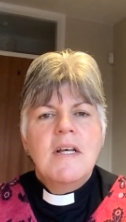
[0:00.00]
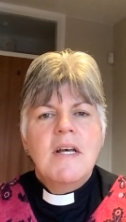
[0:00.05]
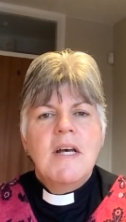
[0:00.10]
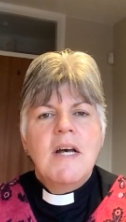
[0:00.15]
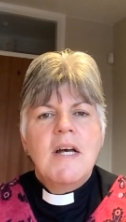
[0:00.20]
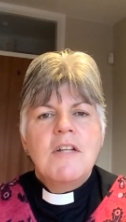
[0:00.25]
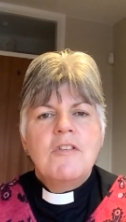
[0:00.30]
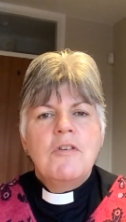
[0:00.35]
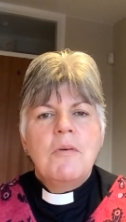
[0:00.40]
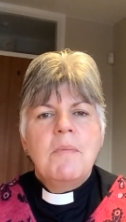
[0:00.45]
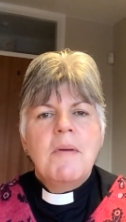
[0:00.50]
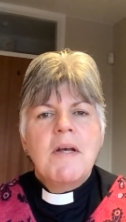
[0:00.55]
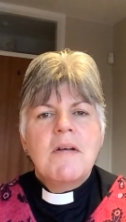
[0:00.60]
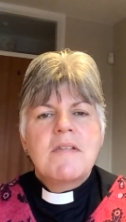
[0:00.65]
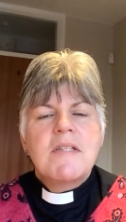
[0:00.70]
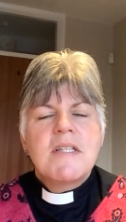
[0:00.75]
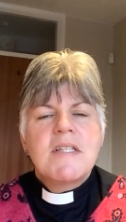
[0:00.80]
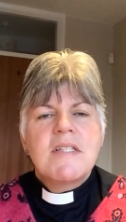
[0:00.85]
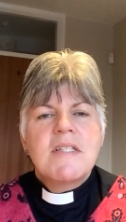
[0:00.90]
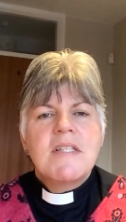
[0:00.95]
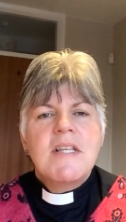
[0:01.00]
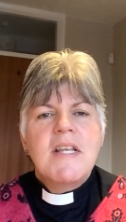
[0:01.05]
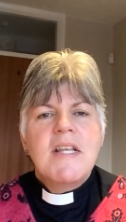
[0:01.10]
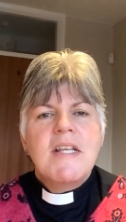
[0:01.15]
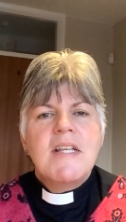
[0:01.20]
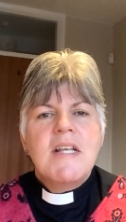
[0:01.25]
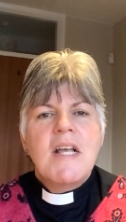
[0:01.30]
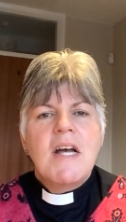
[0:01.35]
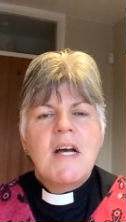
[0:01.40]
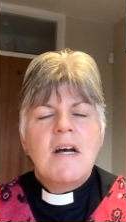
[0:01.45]
and you'll be able to
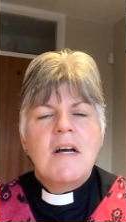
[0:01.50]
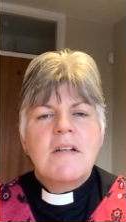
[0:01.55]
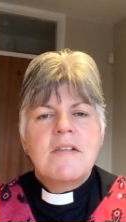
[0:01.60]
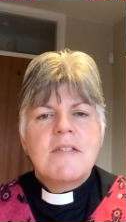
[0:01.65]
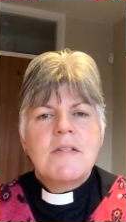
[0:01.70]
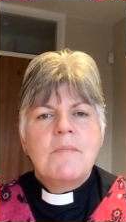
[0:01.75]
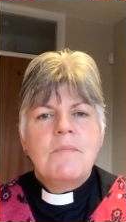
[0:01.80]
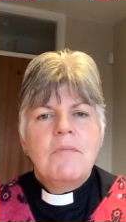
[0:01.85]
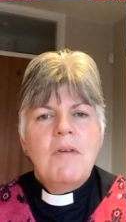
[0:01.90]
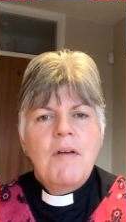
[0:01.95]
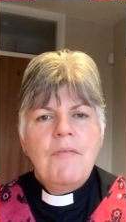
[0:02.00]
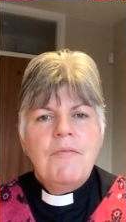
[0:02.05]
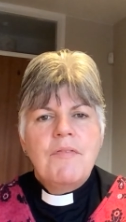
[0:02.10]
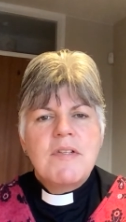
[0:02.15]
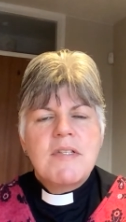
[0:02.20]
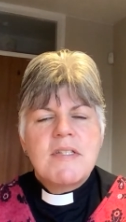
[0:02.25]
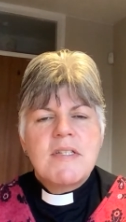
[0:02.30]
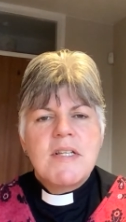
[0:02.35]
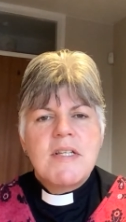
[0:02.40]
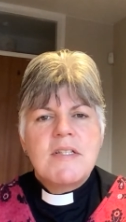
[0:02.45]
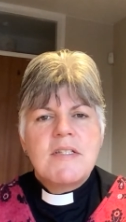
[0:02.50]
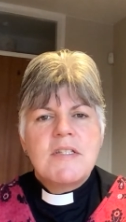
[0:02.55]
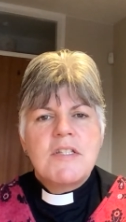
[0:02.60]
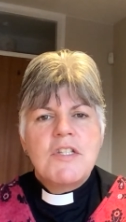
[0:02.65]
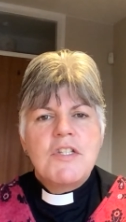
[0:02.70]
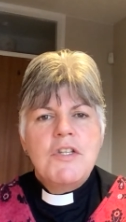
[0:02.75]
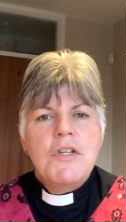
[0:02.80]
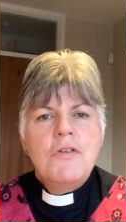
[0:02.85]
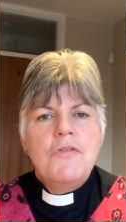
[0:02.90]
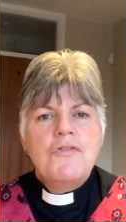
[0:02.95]
see uh, some references to
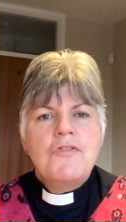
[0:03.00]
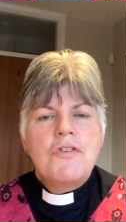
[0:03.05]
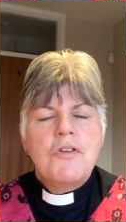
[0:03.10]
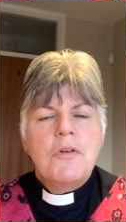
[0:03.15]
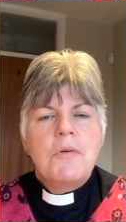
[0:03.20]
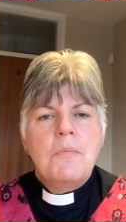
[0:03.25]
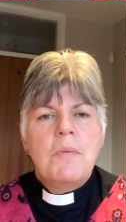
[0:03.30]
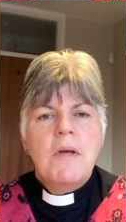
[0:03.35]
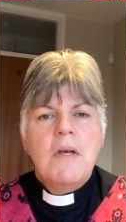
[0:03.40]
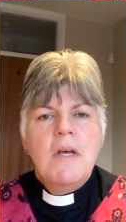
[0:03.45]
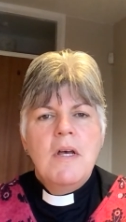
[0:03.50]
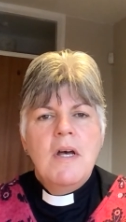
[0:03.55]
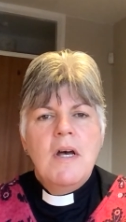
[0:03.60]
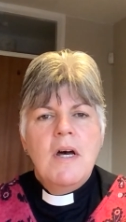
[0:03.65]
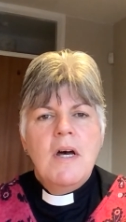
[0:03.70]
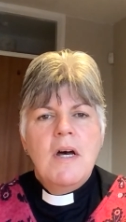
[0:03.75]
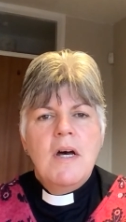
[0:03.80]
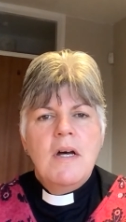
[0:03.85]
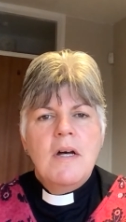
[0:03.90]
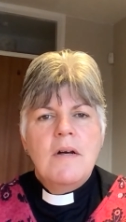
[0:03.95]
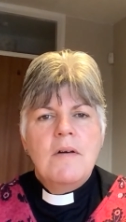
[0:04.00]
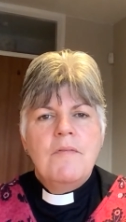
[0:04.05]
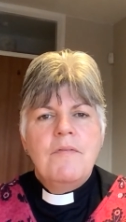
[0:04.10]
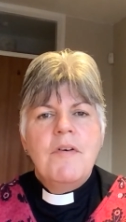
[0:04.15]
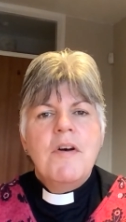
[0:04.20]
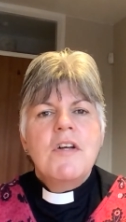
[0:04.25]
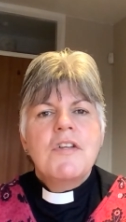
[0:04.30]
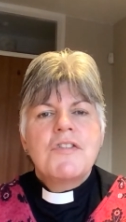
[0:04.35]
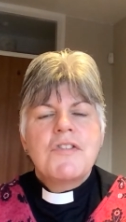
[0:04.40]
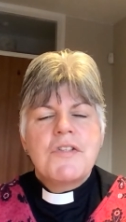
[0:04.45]
YouTube uh,
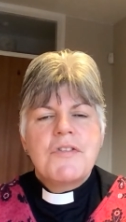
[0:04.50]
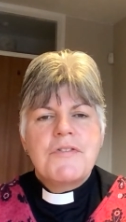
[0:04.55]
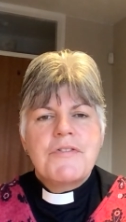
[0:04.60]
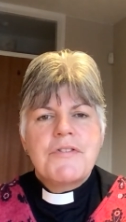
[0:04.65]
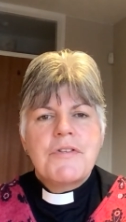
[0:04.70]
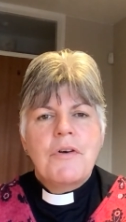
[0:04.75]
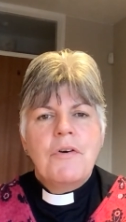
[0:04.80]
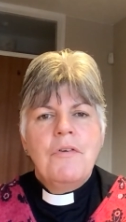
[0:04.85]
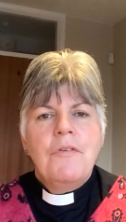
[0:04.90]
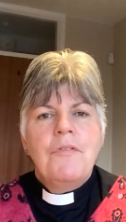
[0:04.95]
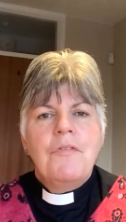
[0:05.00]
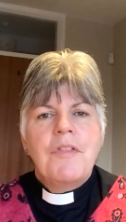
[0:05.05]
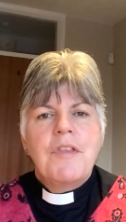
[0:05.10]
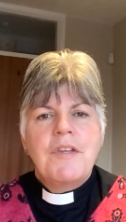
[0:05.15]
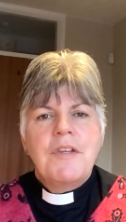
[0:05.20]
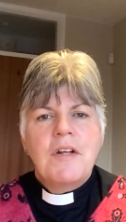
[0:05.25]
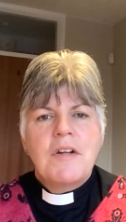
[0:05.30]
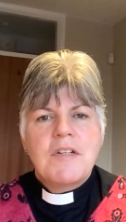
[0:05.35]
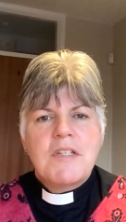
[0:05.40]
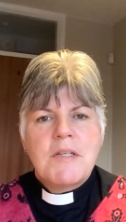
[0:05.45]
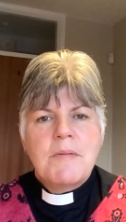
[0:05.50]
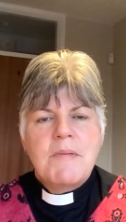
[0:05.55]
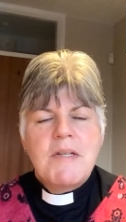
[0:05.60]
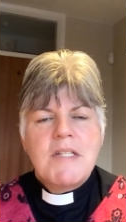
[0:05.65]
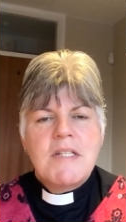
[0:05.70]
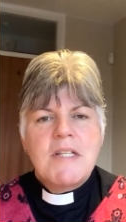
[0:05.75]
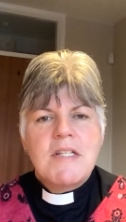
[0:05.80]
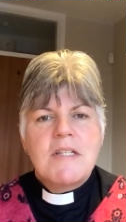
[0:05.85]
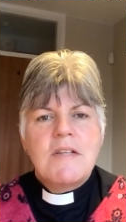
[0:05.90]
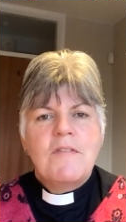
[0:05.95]
versions of the Nunc
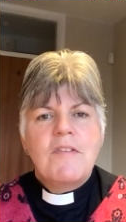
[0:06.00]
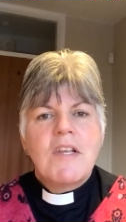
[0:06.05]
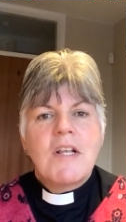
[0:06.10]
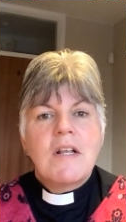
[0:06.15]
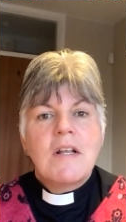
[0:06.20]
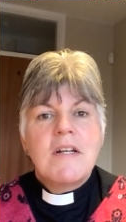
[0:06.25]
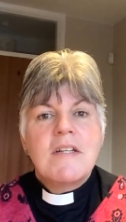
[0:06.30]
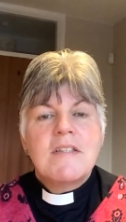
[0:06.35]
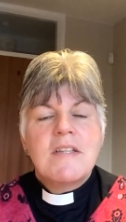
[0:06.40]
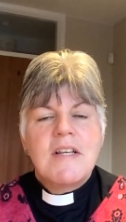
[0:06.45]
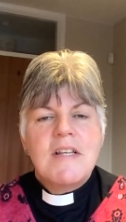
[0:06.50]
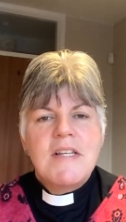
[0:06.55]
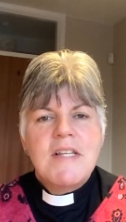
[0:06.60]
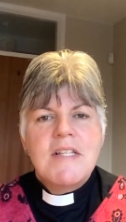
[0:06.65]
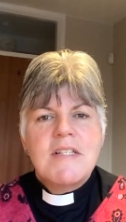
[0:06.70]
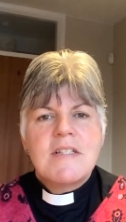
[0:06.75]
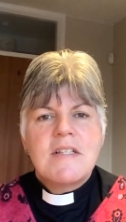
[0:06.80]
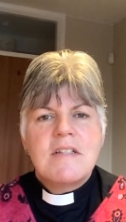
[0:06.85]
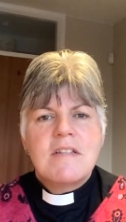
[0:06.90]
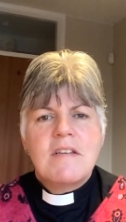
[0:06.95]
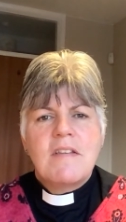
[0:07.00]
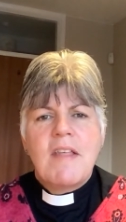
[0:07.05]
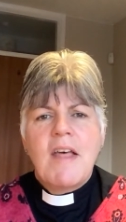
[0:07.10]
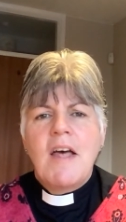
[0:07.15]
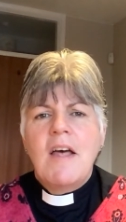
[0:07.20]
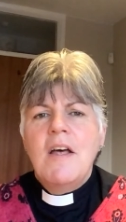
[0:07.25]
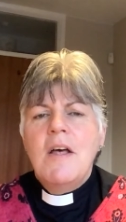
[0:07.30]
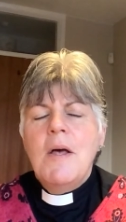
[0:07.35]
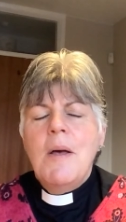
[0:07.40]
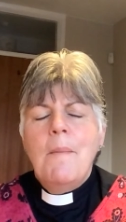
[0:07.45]
Dimittis if you'd like to listen to
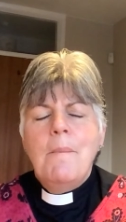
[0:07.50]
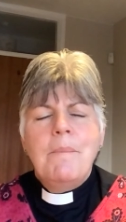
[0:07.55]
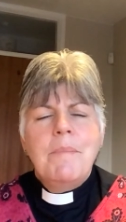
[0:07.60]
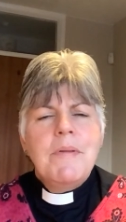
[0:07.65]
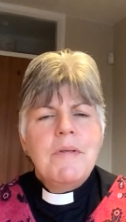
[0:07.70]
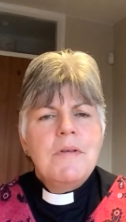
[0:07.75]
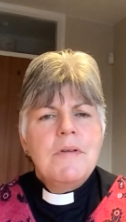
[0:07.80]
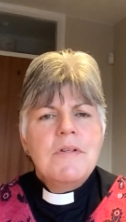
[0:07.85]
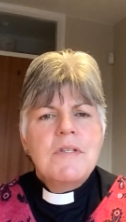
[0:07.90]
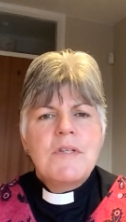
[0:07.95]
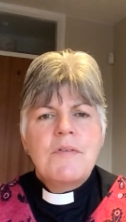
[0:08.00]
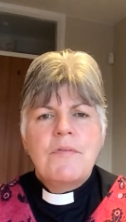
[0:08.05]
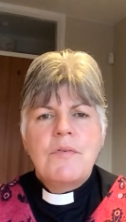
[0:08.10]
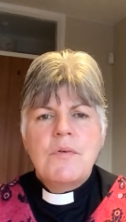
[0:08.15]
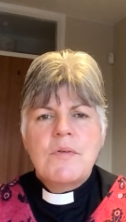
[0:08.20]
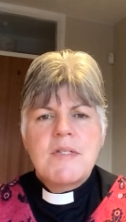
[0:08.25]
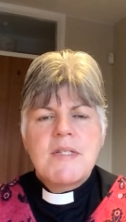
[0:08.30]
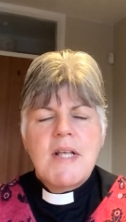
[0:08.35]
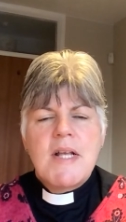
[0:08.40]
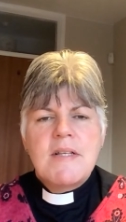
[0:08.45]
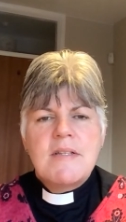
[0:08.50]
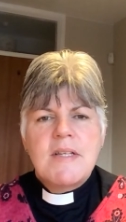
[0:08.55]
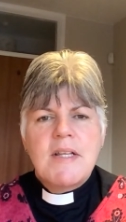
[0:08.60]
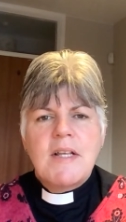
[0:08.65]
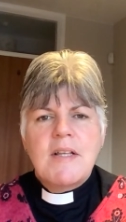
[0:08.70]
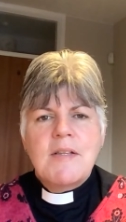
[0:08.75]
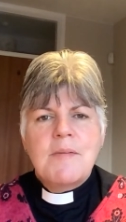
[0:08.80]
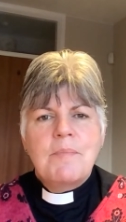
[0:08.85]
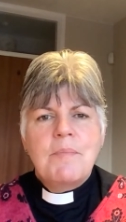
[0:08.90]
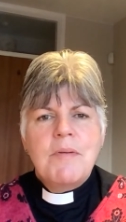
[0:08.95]
that. Beautiful
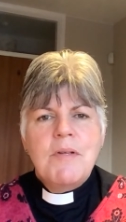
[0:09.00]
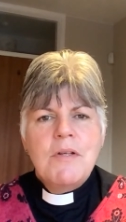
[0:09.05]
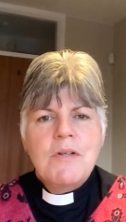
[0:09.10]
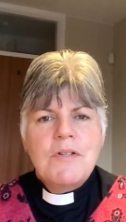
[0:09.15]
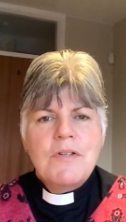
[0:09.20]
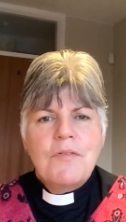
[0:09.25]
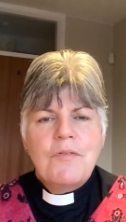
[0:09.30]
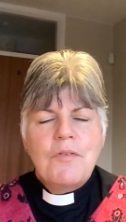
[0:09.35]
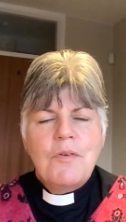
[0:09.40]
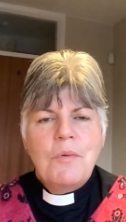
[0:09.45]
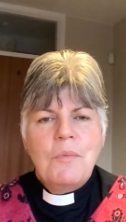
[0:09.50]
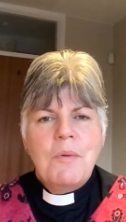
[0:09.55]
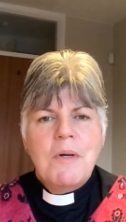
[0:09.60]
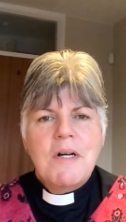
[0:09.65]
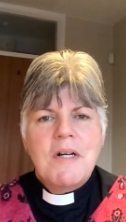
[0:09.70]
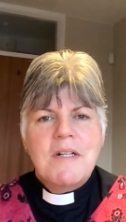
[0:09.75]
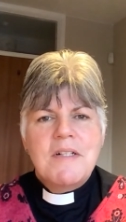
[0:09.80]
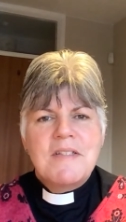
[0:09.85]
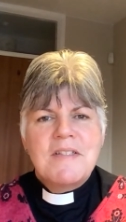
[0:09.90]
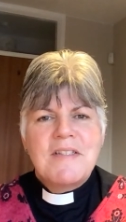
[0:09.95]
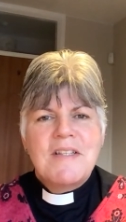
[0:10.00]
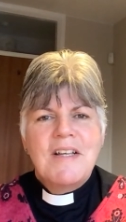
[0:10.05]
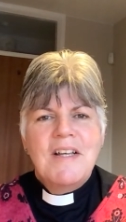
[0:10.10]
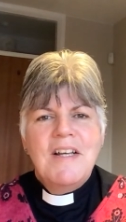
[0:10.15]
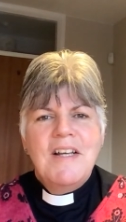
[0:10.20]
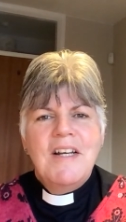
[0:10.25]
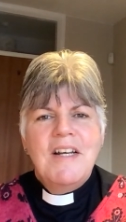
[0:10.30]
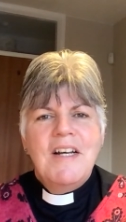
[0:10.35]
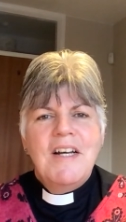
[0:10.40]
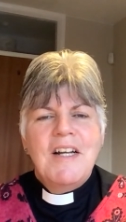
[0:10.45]
settings, beautiful words,
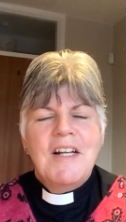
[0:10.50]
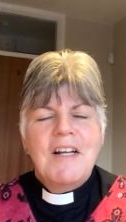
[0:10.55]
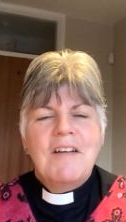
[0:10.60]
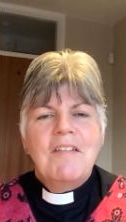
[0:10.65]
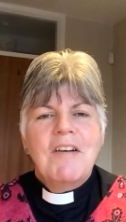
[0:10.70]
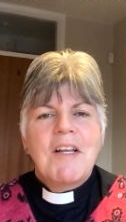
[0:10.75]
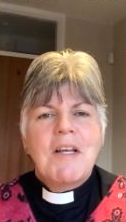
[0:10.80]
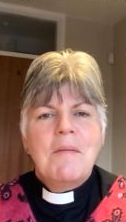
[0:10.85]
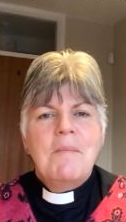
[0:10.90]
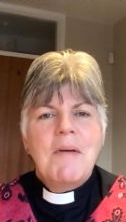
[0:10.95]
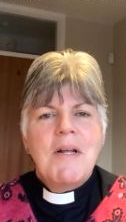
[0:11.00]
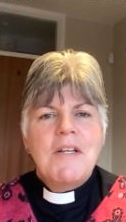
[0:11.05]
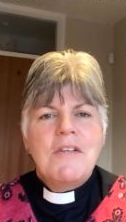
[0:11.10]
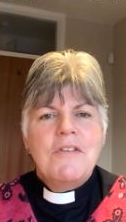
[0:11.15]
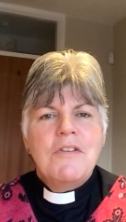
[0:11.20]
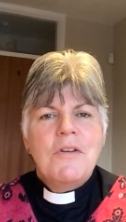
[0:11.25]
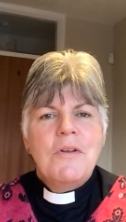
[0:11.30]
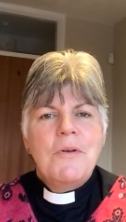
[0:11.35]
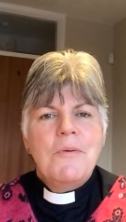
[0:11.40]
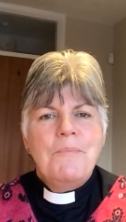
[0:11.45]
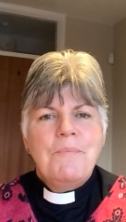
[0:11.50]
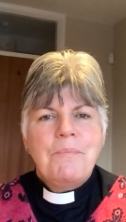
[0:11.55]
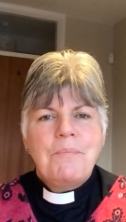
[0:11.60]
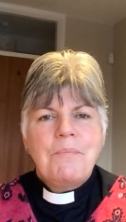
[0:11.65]
and I recommend you